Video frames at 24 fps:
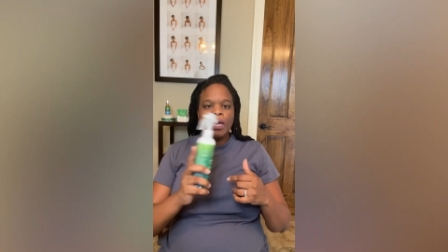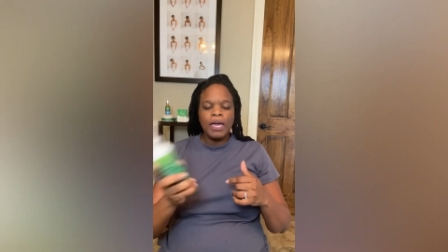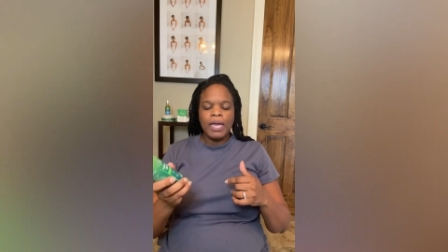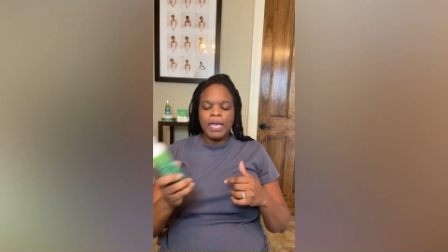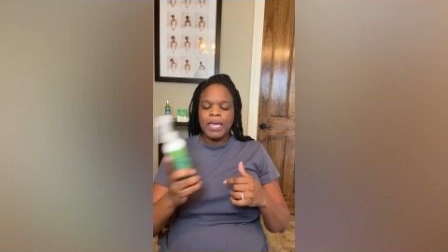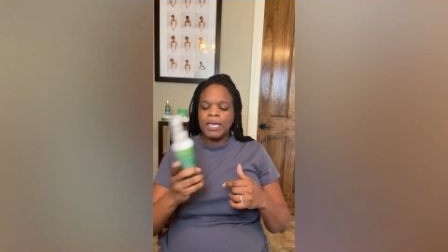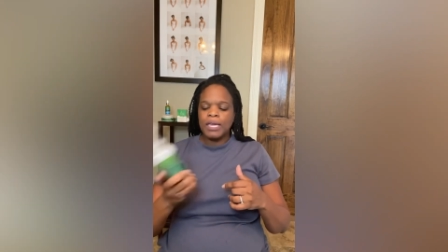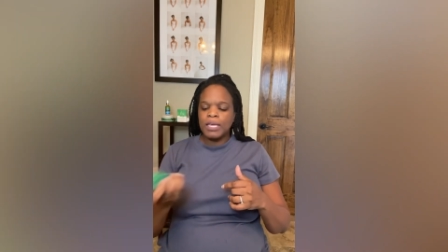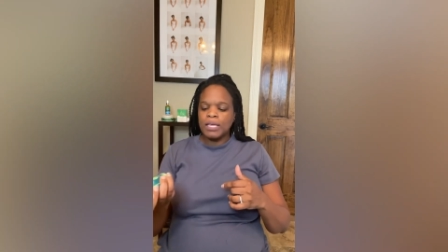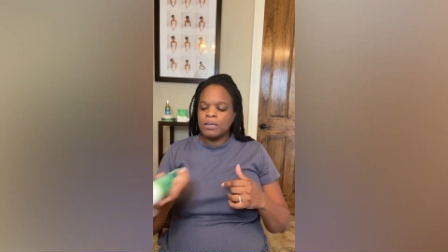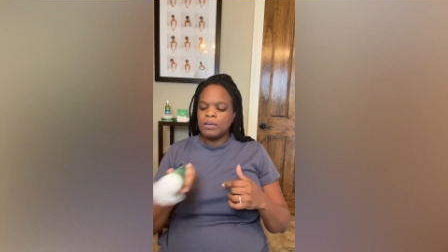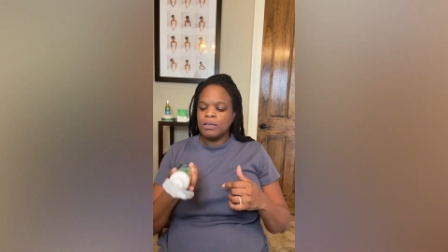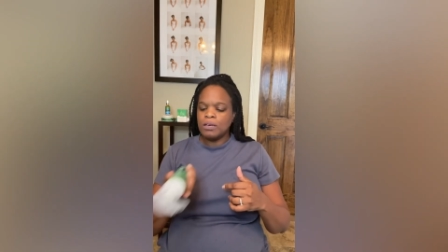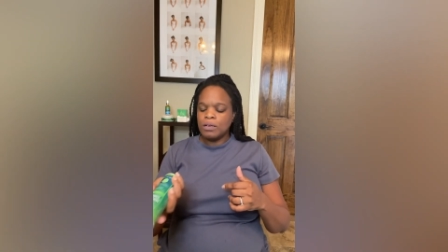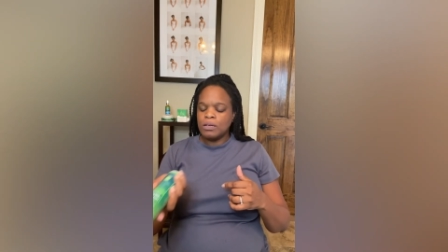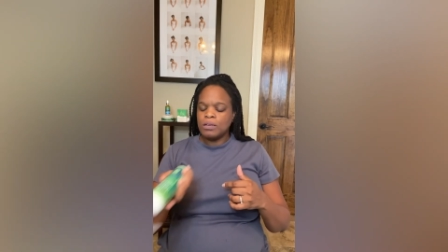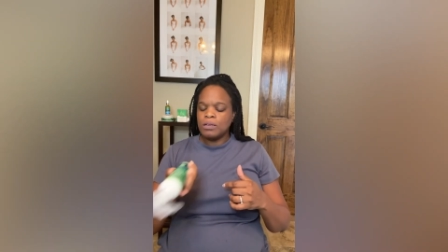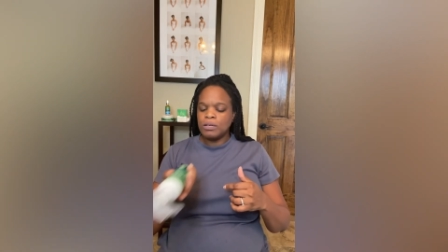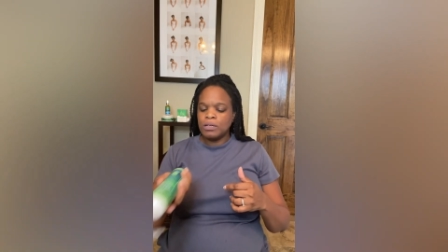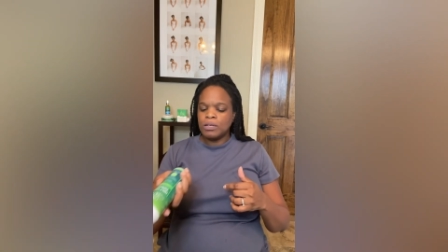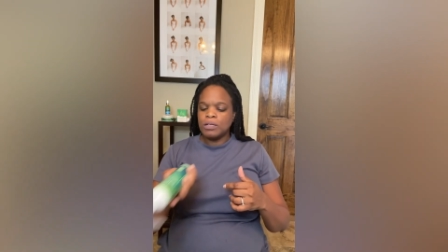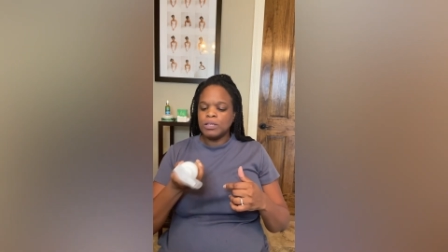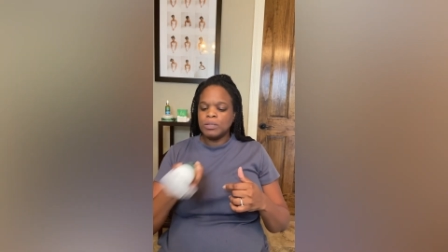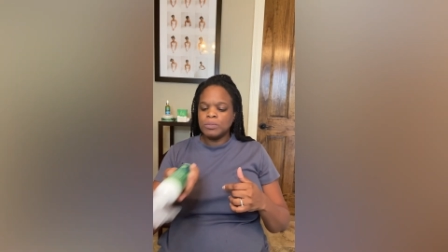And
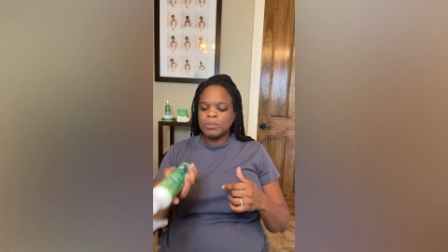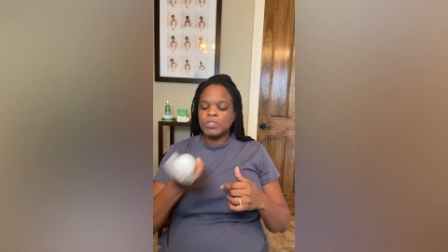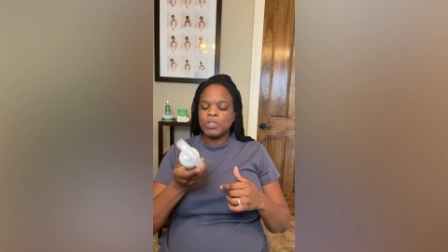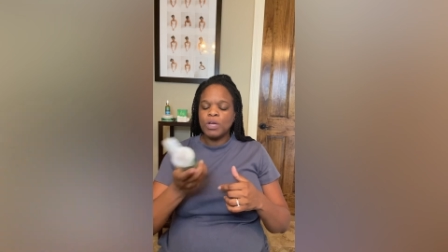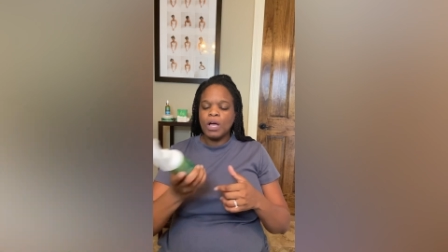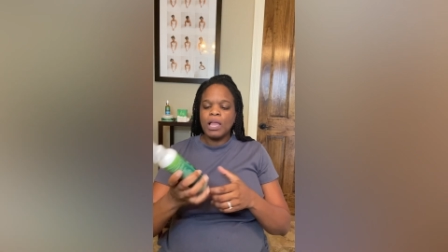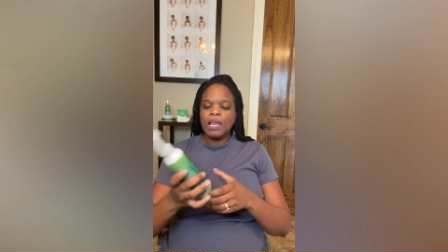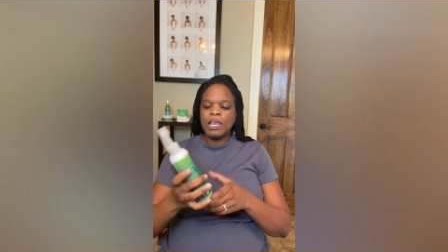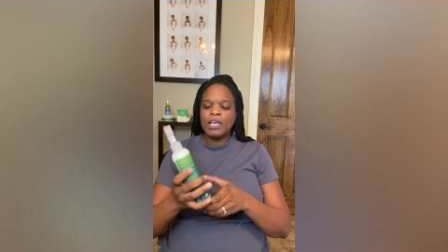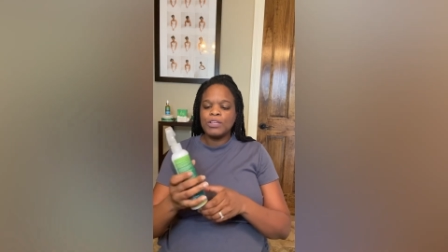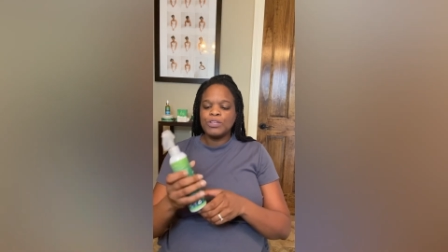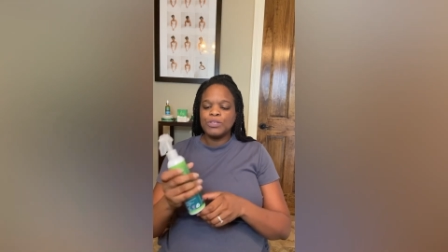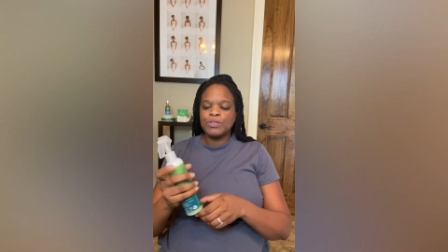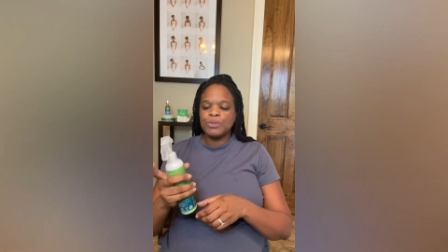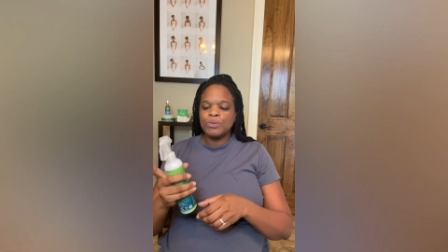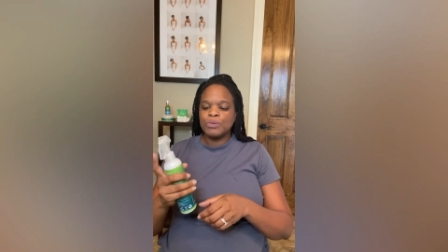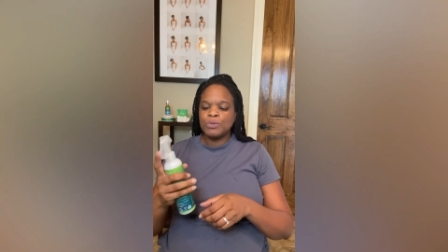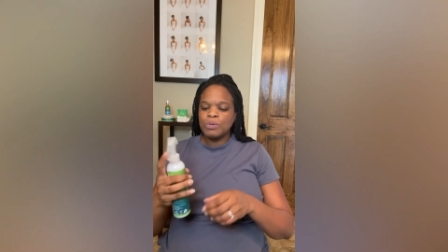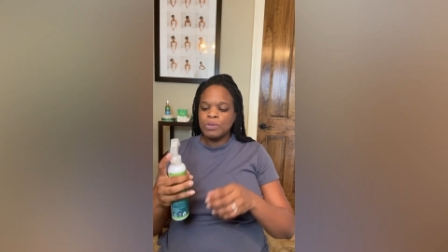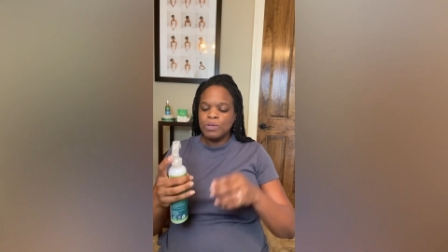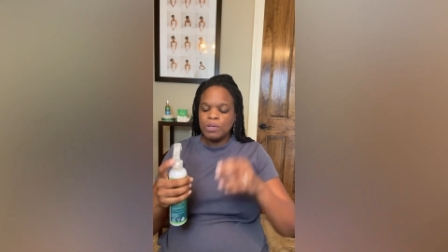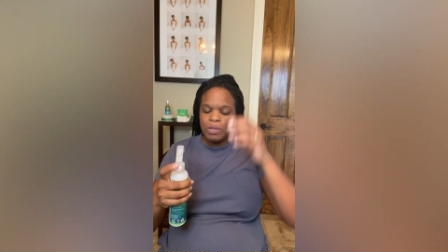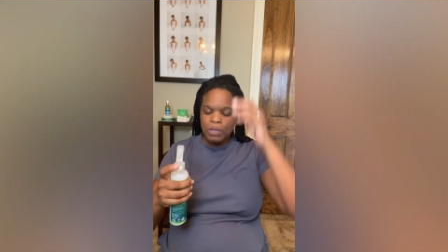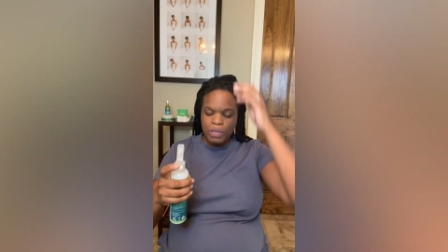so all I
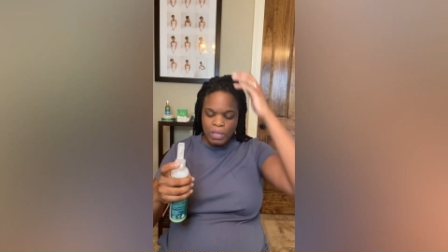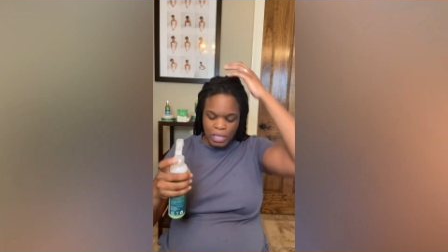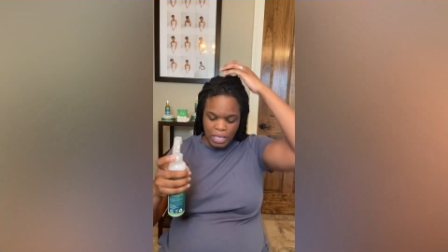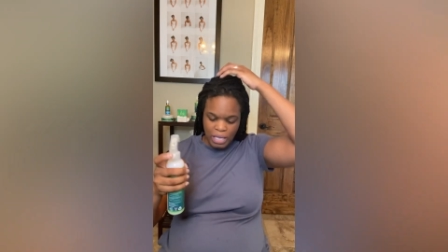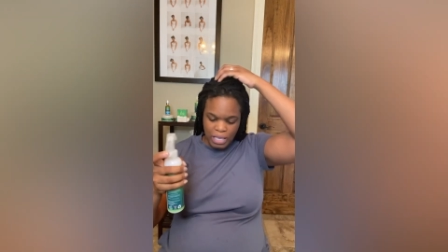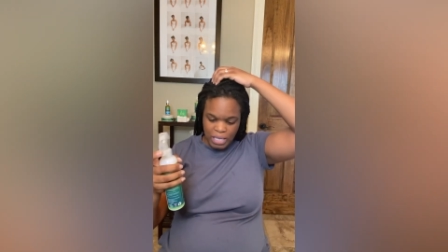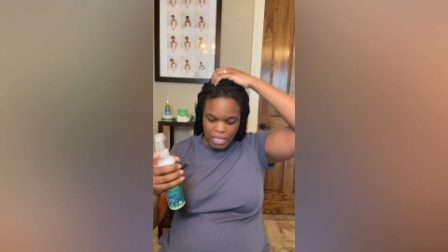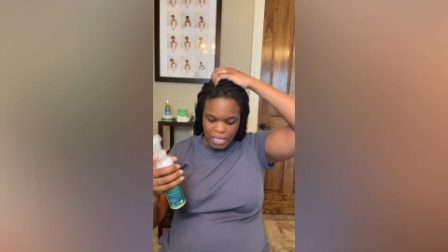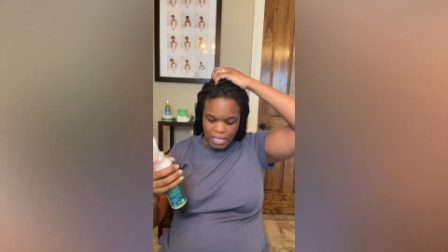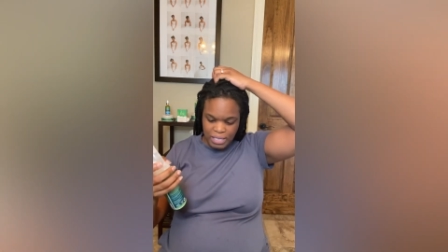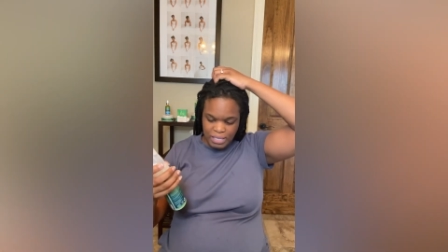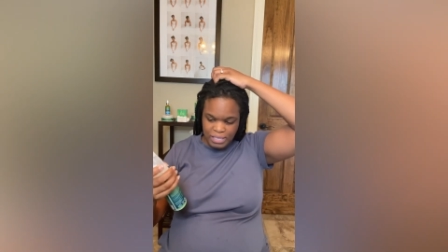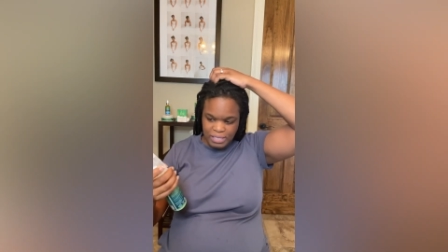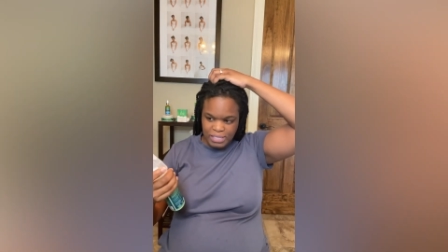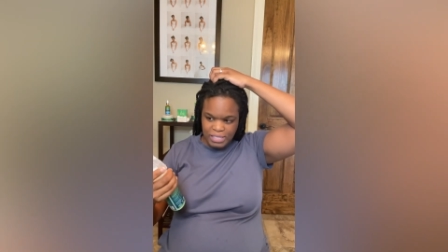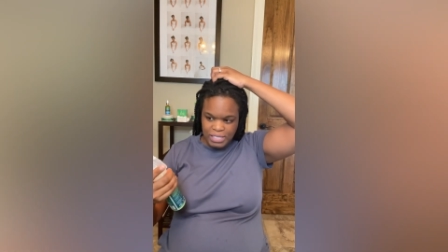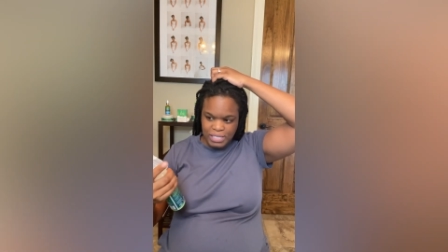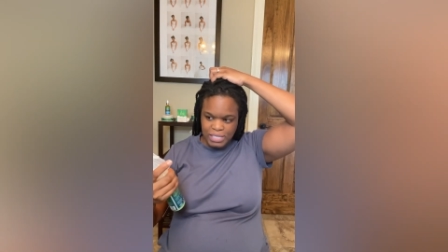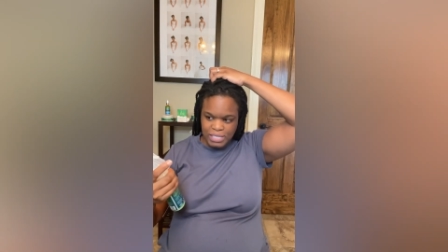do is